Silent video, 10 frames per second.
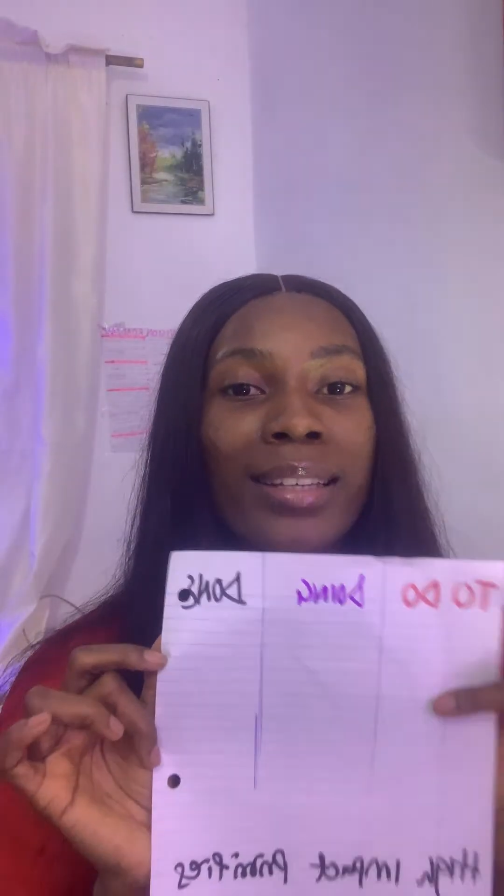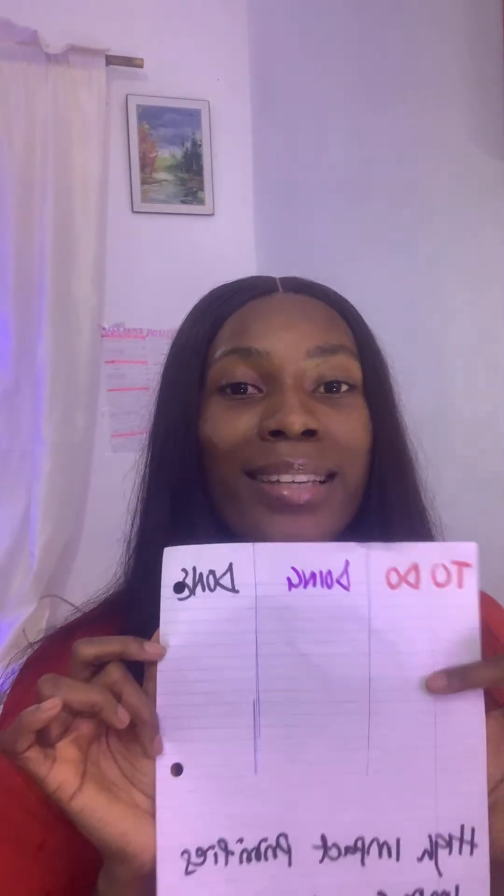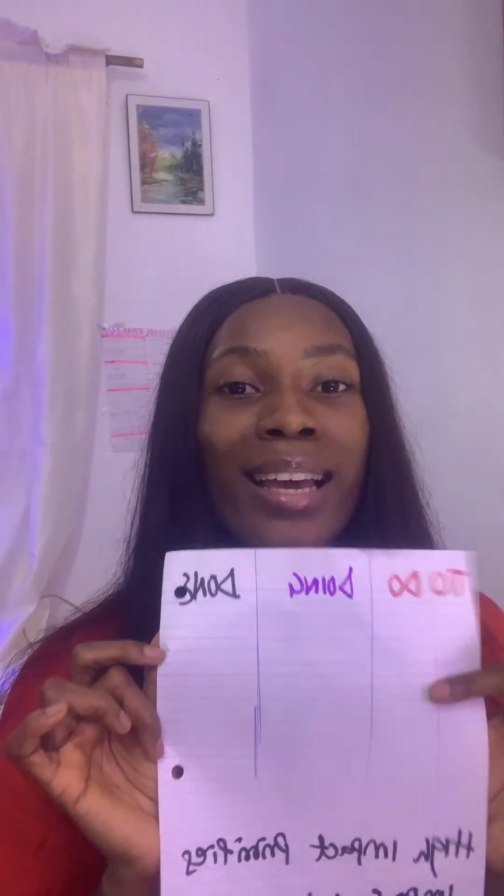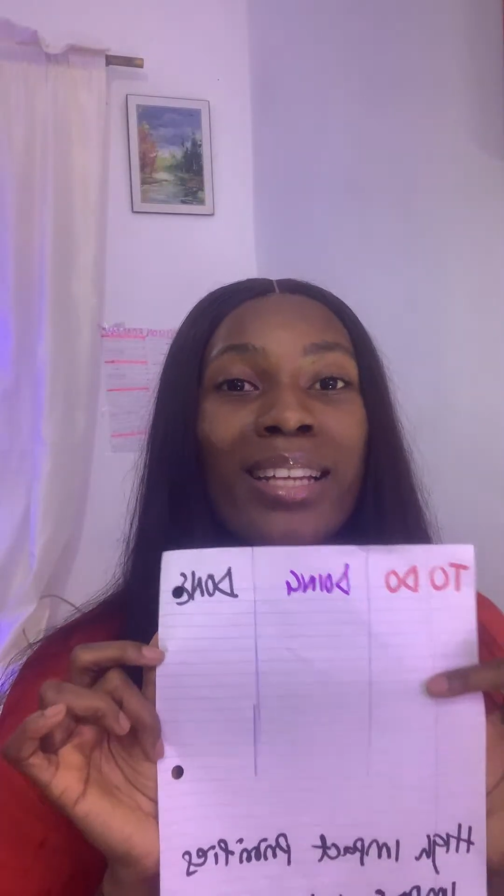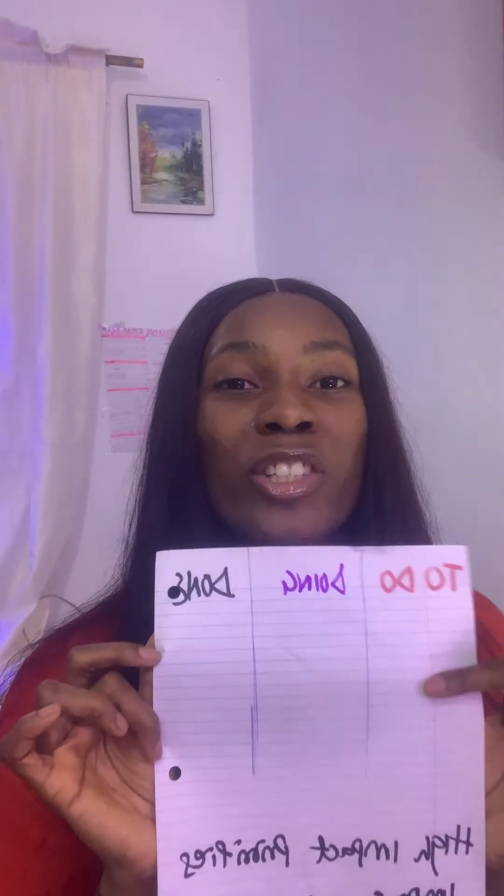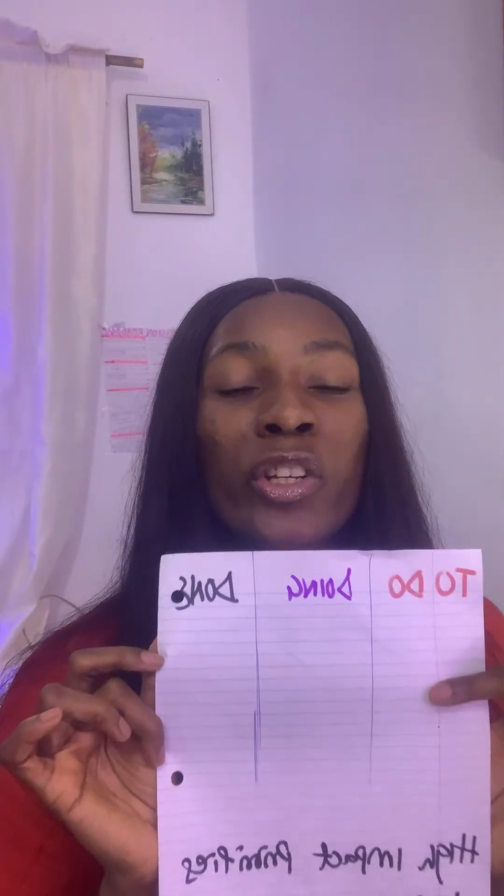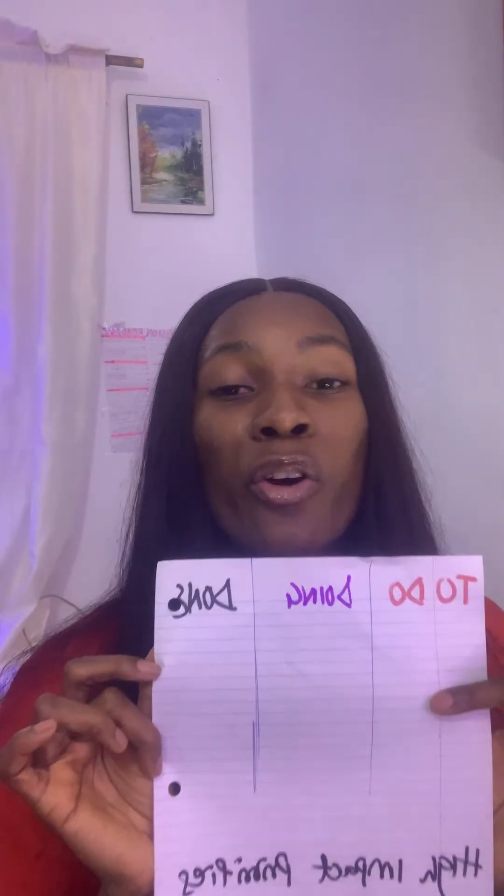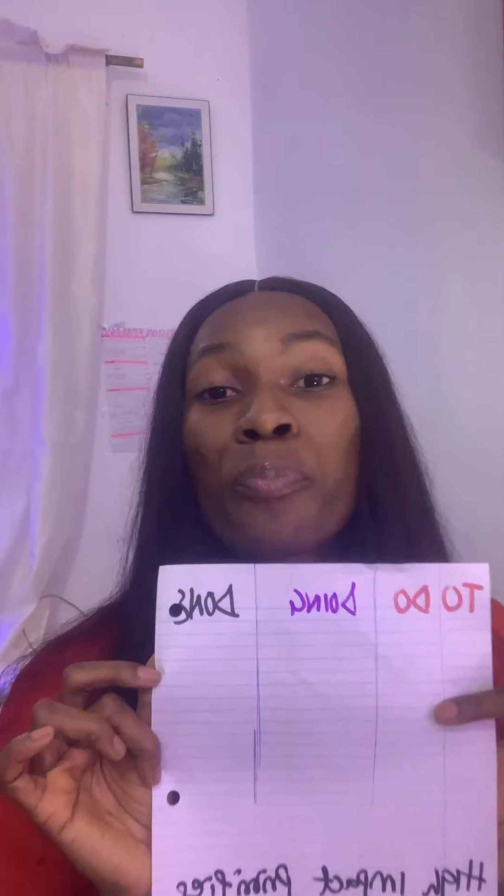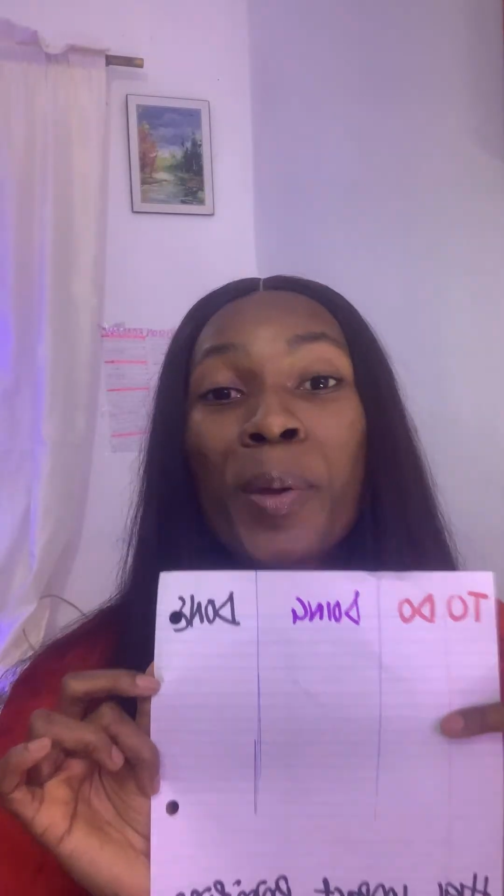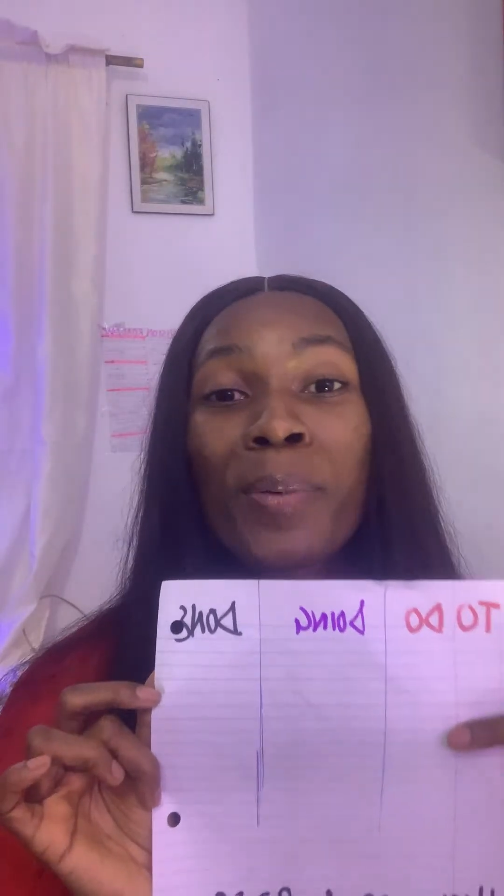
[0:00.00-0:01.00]
Get a sheet
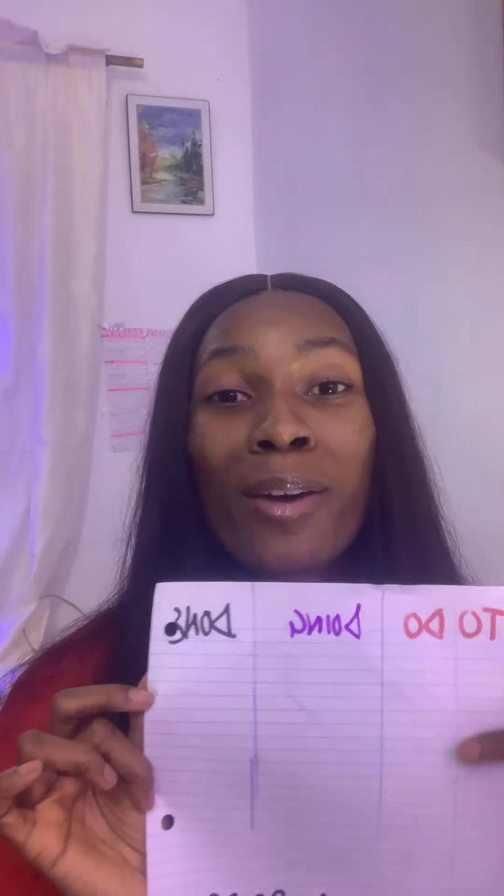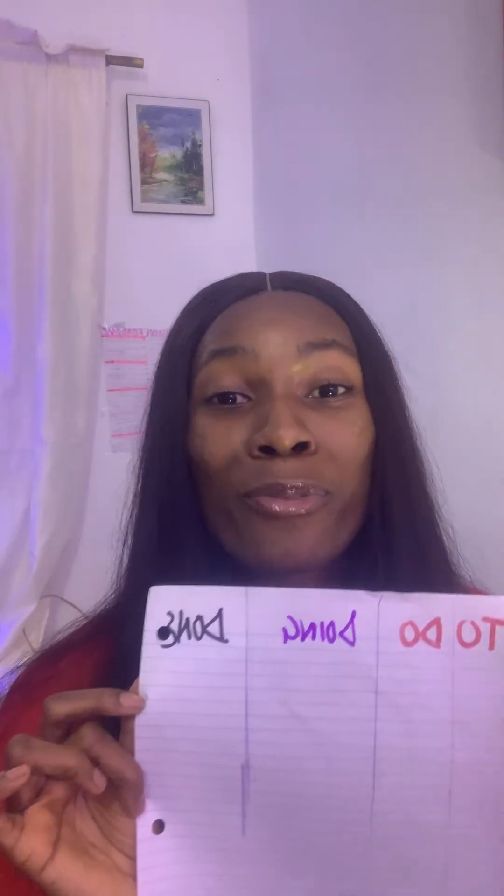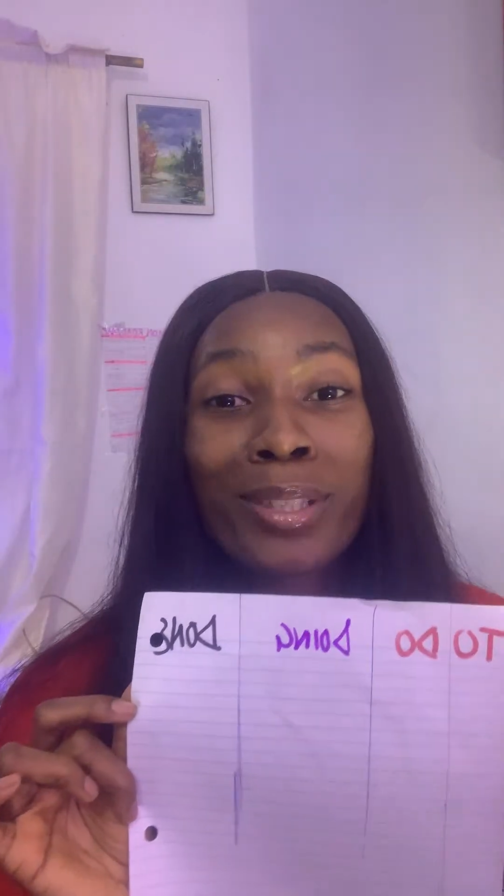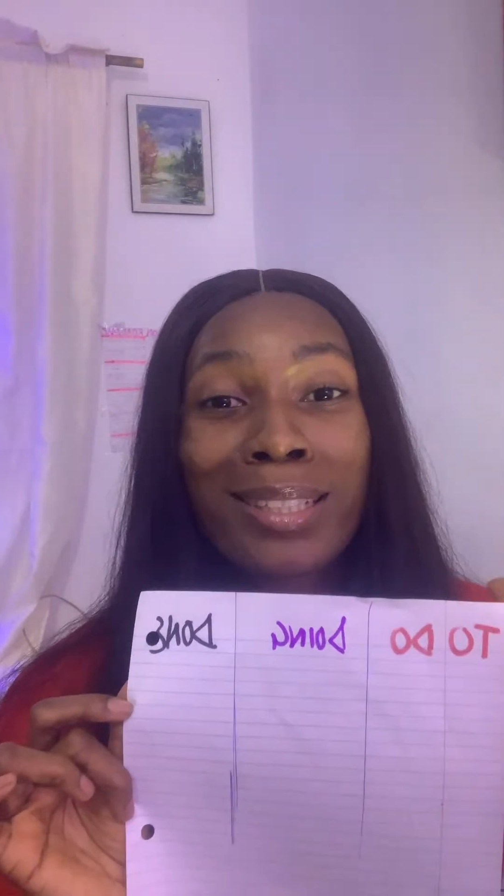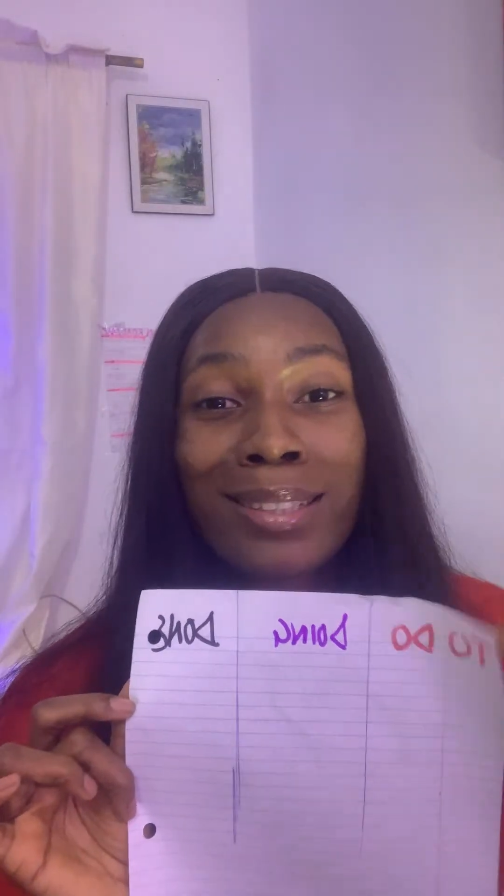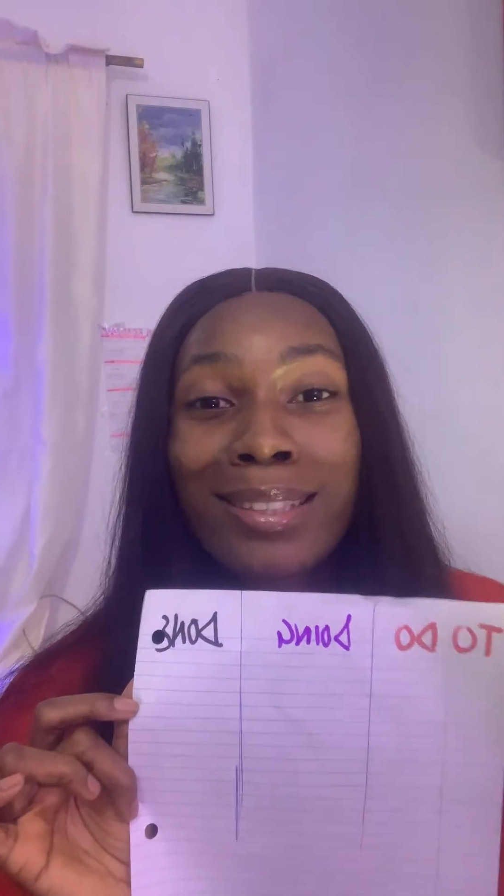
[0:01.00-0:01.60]
of paper for this.